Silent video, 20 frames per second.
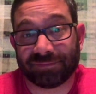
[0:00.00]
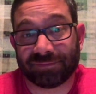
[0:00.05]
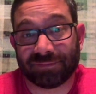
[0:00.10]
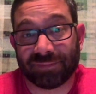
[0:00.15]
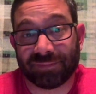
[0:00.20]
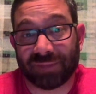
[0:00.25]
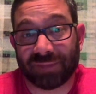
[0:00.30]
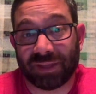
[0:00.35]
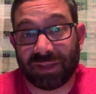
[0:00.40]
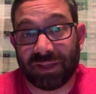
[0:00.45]

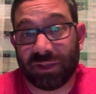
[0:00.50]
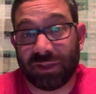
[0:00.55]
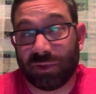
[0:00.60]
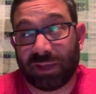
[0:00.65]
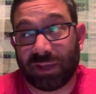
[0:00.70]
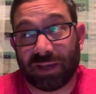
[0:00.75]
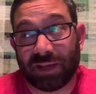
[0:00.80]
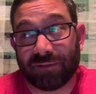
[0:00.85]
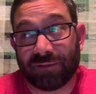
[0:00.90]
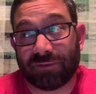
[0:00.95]
And you
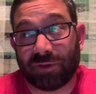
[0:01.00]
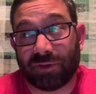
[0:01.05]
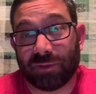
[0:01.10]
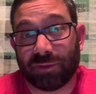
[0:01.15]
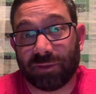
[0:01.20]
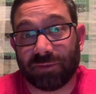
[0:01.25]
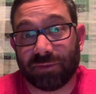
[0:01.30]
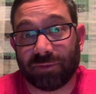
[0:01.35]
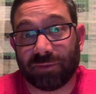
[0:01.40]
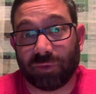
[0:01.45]
can't fault me
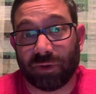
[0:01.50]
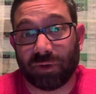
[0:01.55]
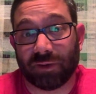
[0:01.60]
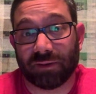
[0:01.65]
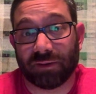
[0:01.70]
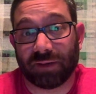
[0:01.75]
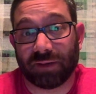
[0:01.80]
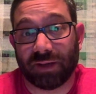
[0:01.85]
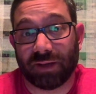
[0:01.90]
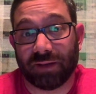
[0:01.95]
for it.
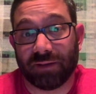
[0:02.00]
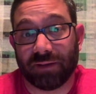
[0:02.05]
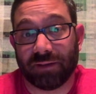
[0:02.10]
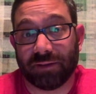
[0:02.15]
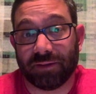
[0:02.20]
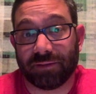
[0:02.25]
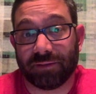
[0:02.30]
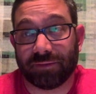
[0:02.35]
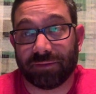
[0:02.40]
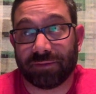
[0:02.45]

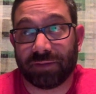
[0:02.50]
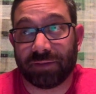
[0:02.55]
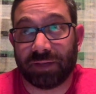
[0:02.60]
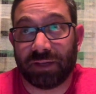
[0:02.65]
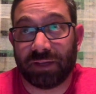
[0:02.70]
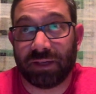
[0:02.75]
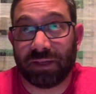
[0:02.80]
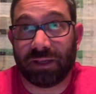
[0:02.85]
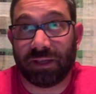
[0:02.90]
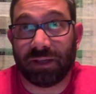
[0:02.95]

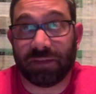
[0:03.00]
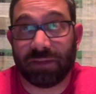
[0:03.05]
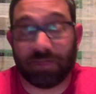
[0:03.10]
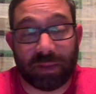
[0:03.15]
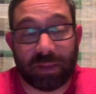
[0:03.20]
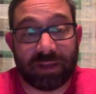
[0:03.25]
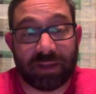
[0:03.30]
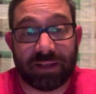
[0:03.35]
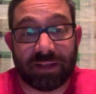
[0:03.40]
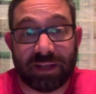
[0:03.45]
If
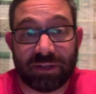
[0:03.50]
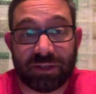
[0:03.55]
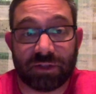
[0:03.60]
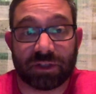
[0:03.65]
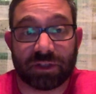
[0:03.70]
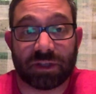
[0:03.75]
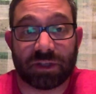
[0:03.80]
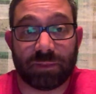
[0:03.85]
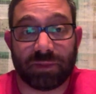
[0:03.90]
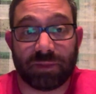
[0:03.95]
my nature
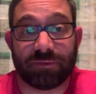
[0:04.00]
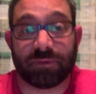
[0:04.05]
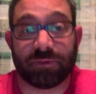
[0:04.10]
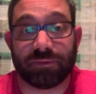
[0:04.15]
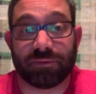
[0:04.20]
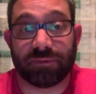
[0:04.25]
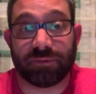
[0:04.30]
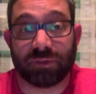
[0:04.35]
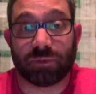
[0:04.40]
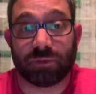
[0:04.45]
can be
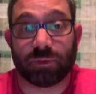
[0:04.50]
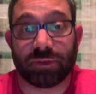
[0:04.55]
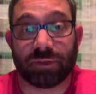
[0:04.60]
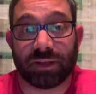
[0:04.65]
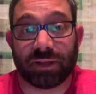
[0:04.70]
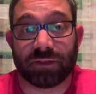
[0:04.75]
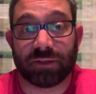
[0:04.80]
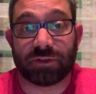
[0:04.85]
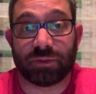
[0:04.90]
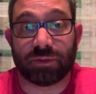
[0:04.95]
fulfilled
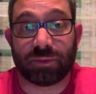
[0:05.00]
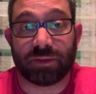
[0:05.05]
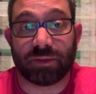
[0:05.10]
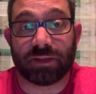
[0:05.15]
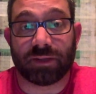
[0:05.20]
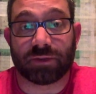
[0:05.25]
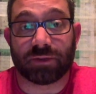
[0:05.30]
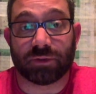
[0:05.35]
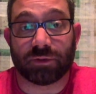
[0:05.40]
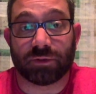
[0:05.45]
without
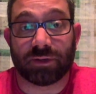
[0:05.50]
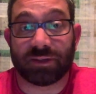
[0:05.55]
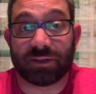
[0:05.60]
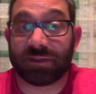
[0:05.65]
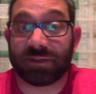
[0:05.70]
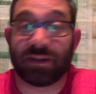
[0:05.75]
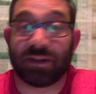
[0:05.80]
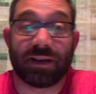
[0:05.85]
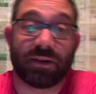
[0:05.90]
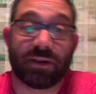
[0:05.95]
supernatural grace,
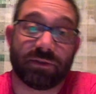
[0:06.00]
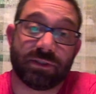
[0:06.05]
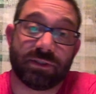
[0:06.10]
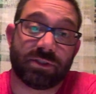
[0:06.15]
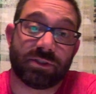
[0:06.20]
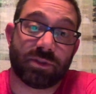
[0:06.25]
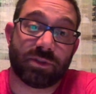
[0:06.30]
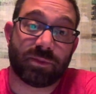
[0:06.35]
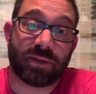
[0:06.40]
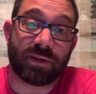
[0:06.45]
then I don't need
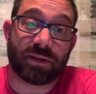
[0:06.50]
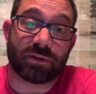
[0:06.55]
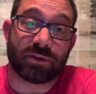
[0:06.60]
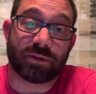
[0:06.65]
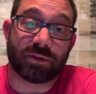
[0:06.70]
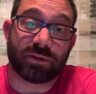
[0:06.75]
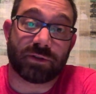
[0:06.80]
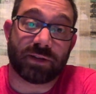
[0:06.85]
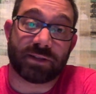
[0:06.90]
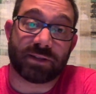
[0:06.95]
supernatural
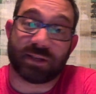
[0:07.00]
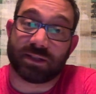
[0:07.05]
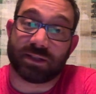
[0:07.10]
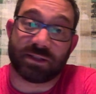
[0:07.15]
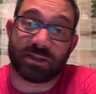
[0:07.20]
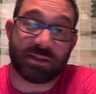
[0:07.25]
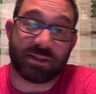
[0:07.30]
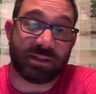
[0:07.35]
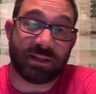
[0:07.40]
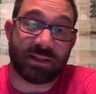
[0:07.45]
grace. I
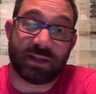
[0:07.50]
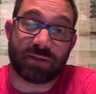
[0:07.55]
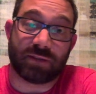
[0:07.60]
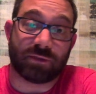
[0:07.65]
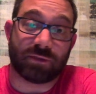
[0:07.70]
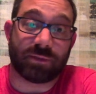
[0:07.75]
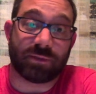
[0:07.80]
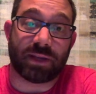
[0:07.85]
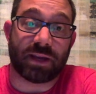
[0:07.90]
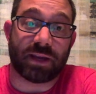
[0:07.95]
just need natural
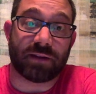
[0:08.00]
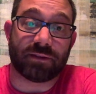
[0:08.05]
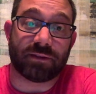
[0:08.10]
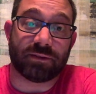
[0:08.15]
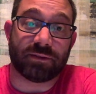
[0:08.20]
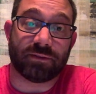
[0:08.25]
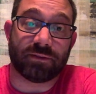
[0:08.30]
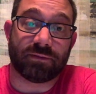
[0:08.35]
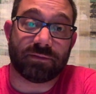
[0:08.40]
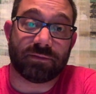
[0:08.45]

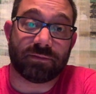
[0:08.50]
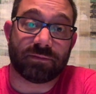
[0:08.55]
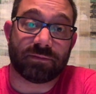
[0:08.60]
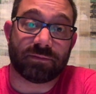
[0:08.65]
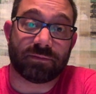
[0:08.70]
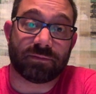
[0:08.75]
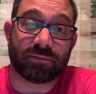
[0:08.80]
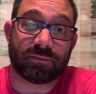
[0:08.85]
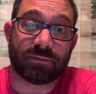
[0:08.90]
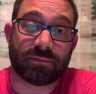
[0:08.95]
beatitude.
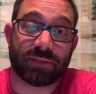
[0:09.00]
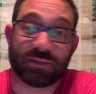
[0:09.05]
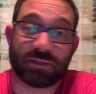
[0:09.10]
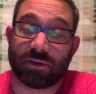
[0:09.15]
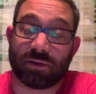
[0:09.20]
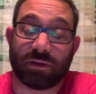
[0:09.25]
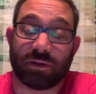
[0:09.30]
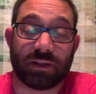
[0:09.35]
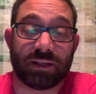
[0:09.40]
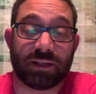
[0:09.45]
That's
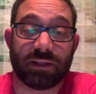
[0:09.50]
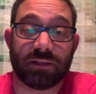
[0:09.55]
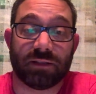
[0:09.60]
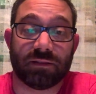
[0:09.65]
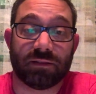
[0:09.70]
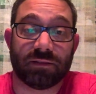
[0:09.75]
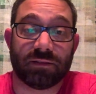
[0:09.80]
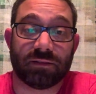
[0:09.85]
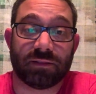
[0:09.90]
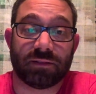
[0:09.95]
all I need.
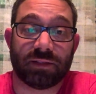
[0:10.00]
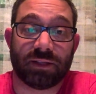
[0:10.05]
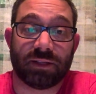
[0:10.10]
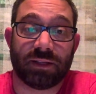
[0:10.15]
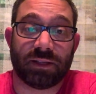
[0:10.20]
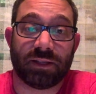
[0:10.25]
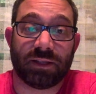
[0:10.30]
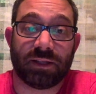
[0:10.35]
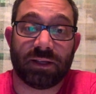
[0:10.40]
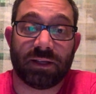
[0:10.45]

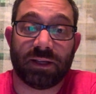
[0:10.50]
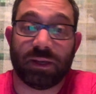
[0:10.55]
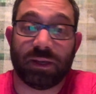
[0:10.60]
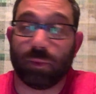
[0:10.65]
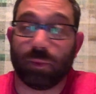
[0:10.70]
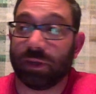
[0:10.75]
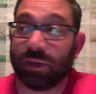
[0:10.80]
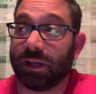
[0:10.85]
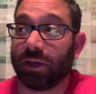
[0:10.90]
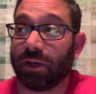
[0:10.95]
And
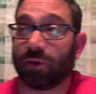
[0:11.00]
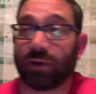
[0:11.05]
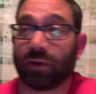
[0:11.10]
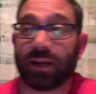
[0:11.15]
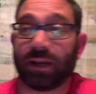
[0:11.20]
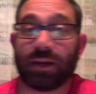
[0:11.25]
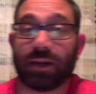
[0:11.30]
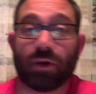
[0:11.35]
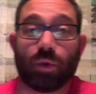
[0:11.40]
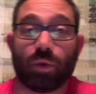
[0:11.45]
we can
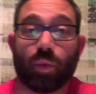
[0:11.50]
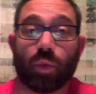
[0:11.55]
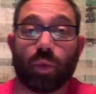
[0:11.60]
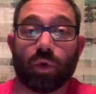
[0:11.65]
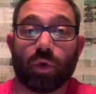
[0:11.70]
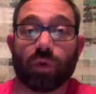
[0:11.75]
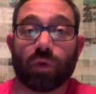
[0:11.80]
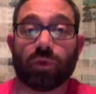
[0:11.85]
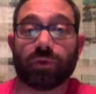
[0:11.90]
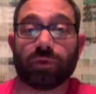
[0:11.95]
create a
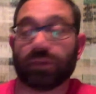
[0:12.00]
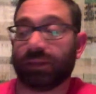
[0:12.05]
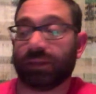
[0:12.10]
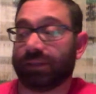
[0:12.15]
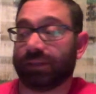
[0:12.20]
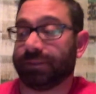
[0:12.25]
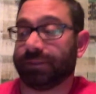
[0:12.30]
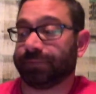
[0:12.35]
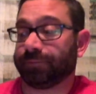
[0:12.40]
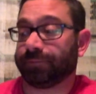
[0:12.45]
world
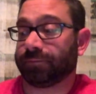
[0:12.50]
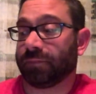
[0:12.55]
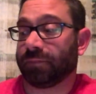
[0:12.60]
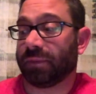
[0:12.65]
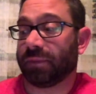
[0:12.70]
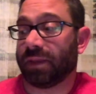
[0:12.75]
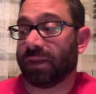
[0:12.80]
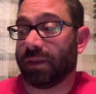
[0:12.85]
that